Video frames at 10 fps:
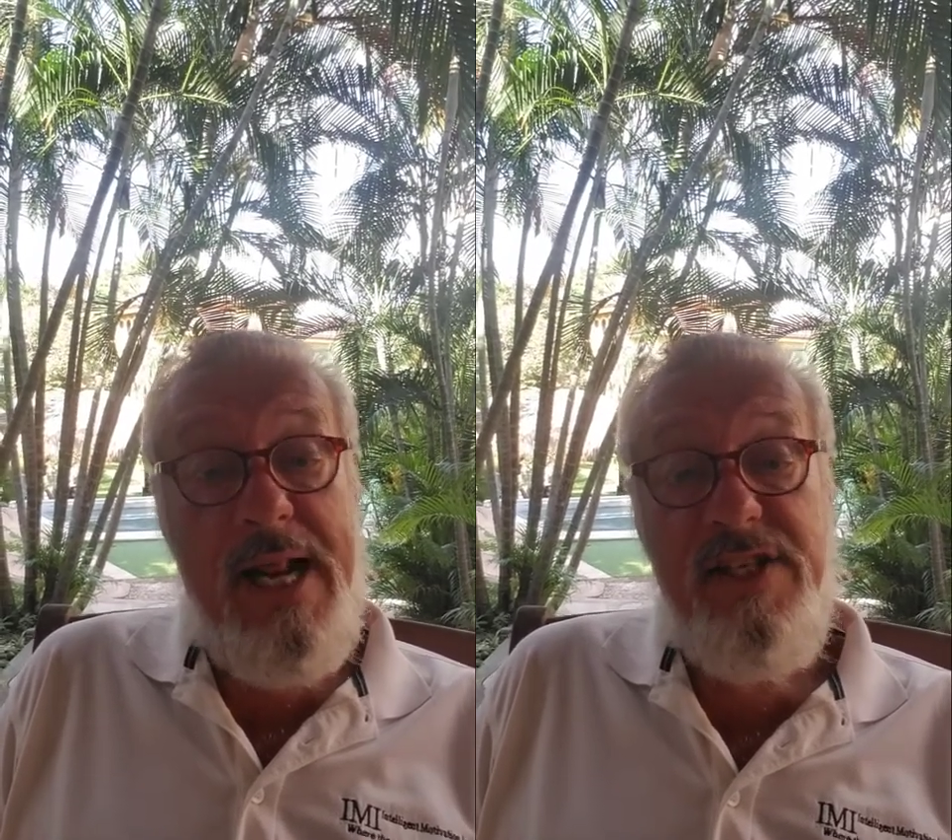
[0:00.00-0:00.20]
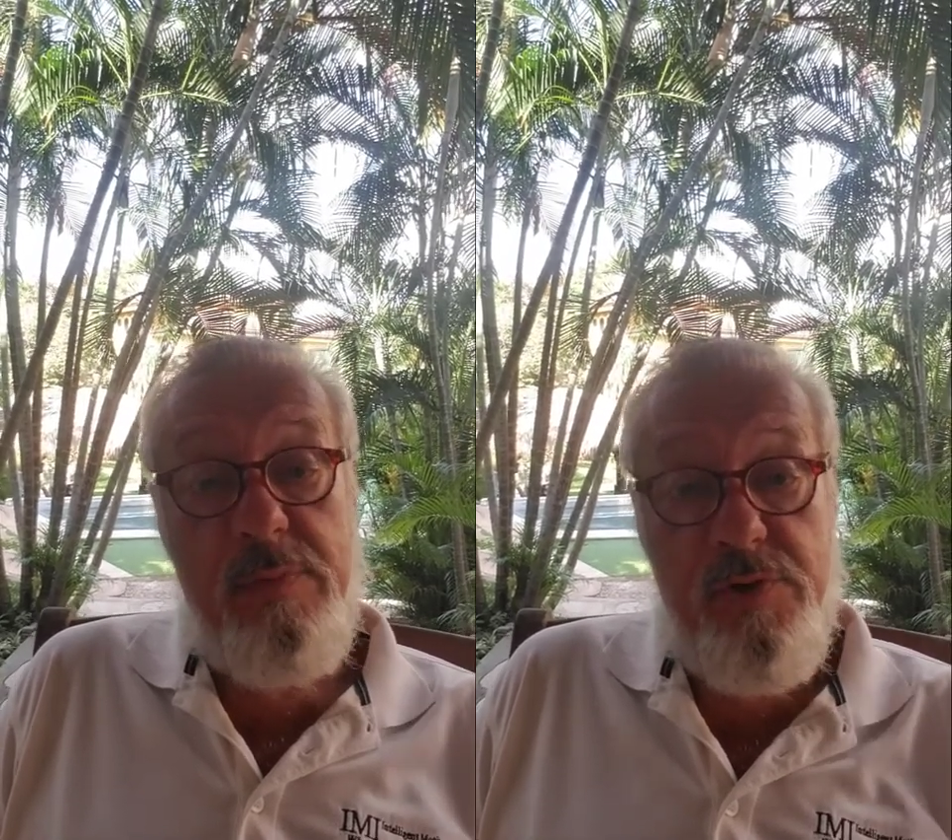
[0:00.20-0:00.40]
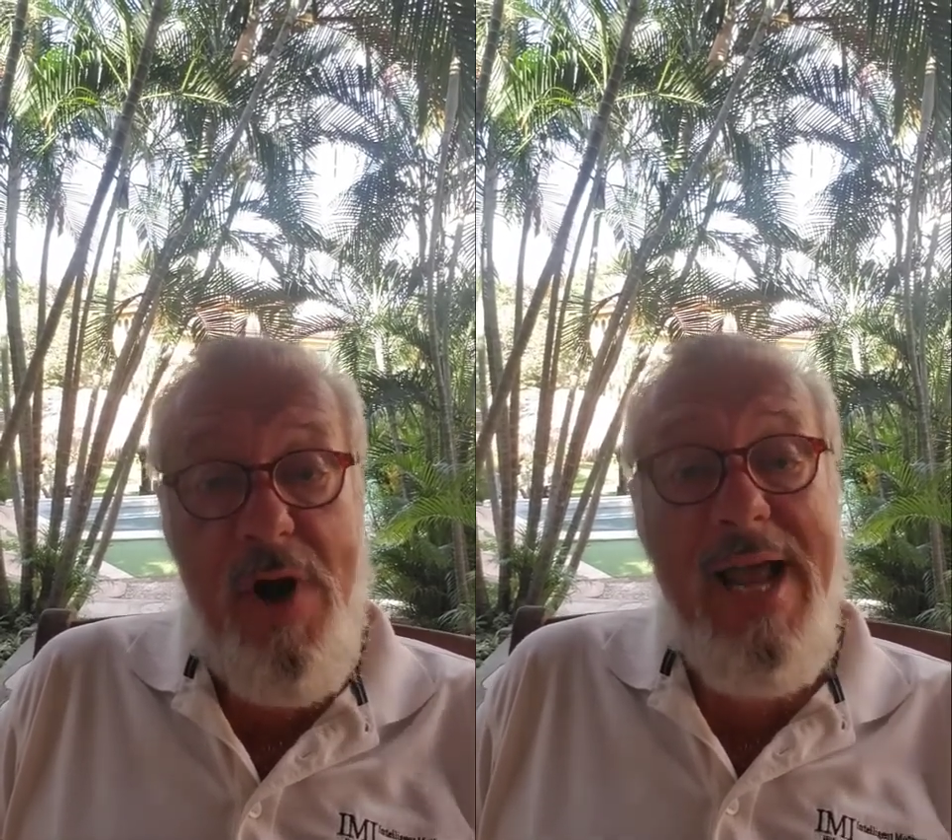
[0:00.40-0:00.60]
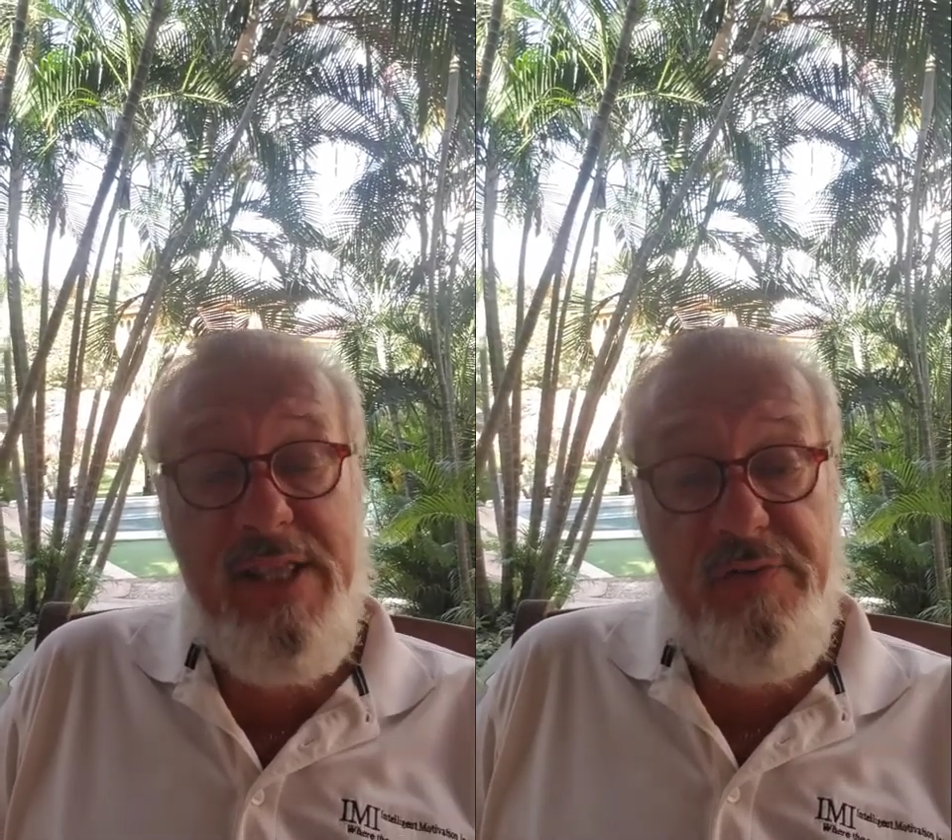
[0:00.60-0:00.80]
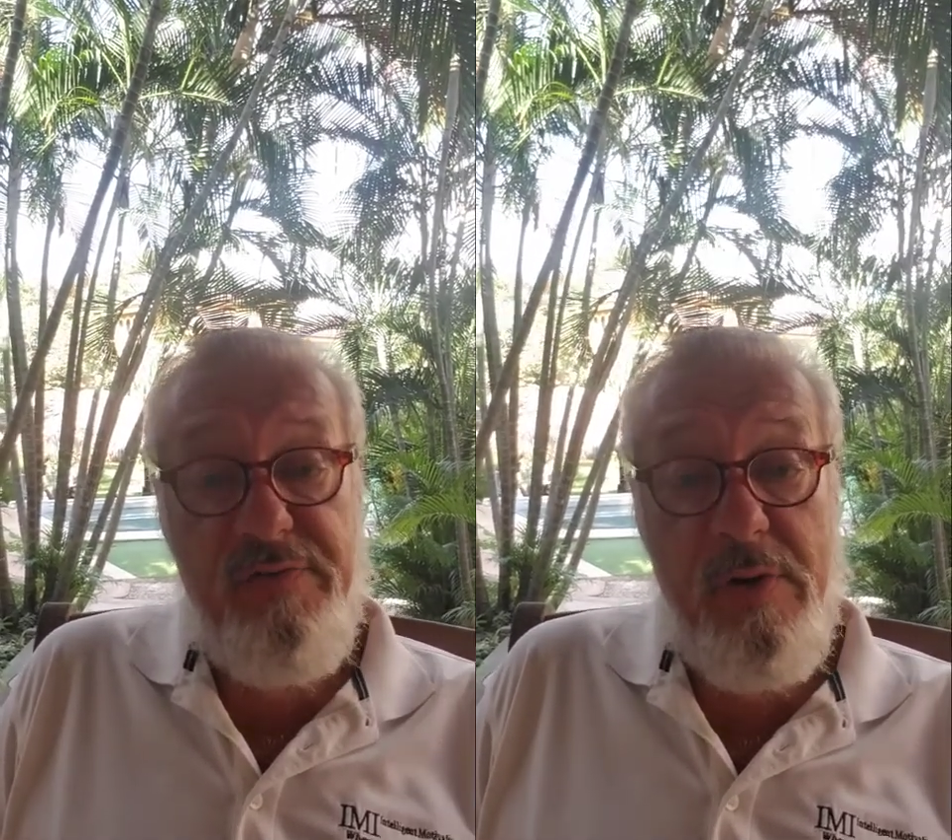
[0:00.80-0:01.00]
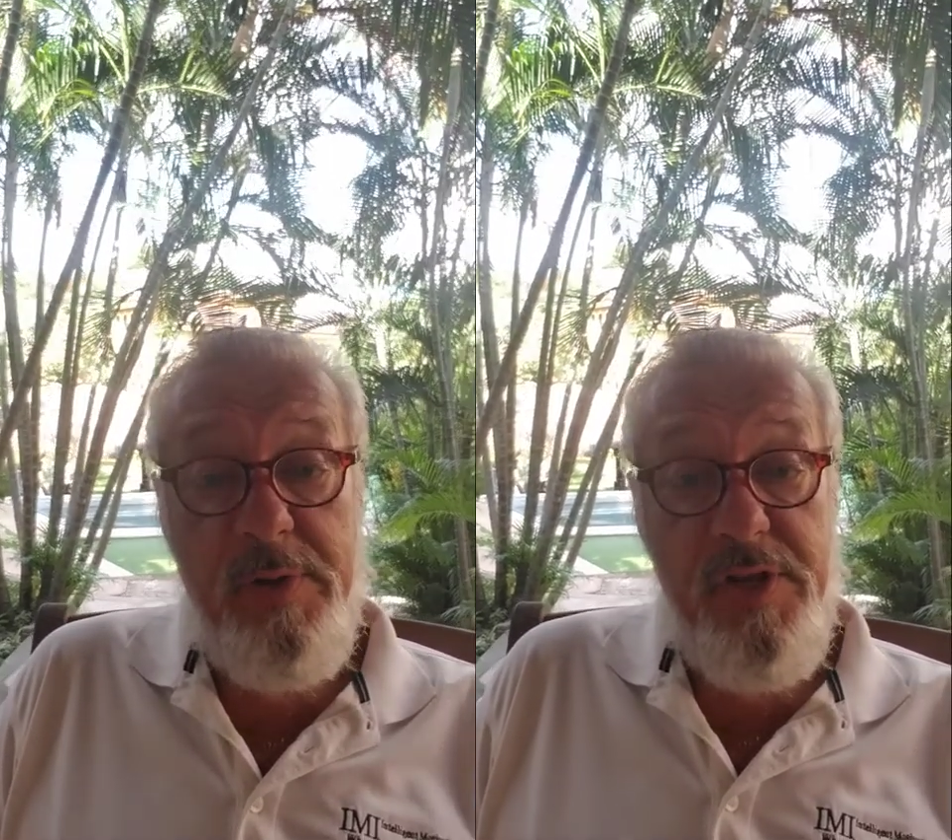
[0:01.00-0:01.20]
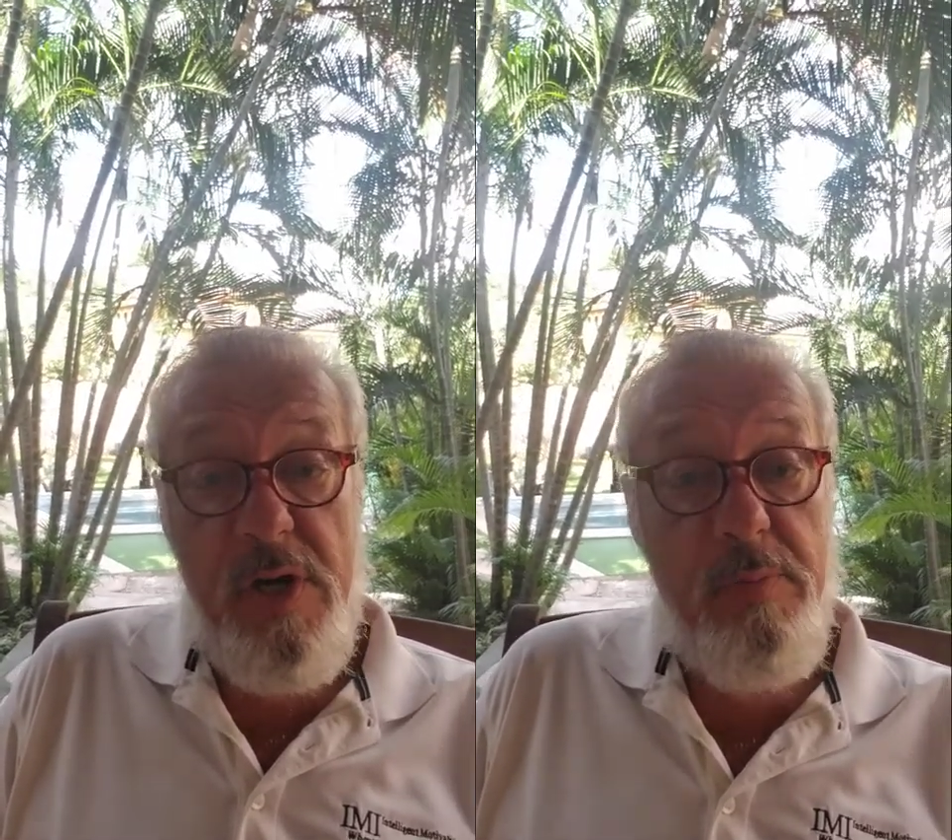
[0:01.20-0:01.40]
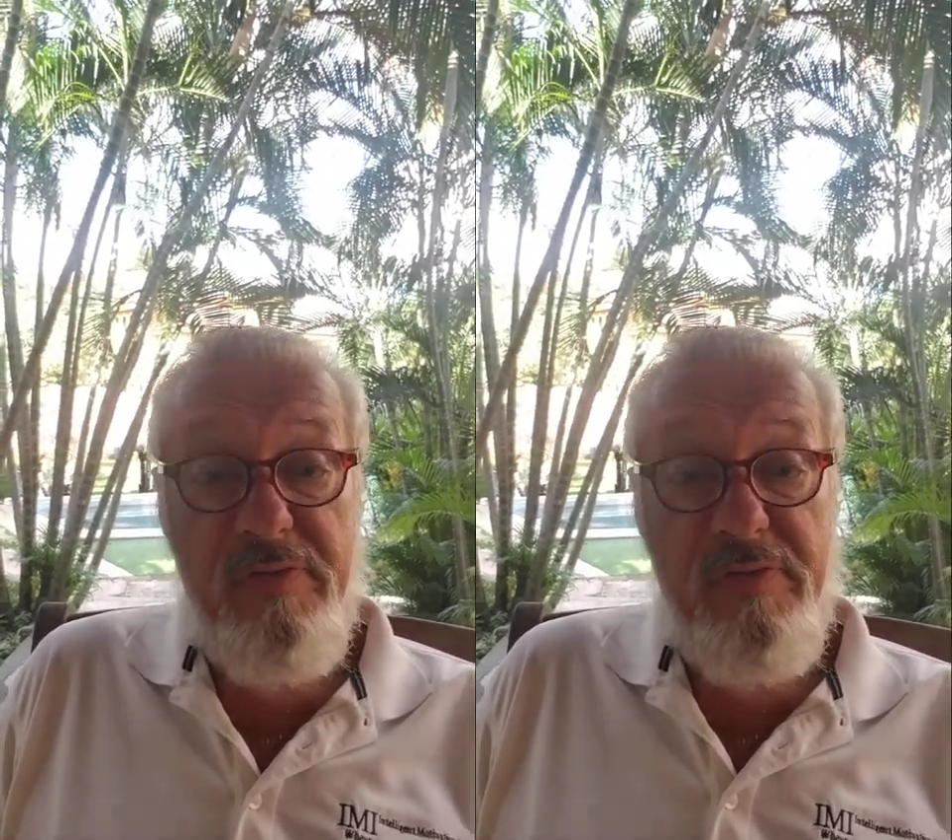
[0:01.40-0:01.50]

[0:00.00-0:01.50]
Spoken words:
I subtracted from it the number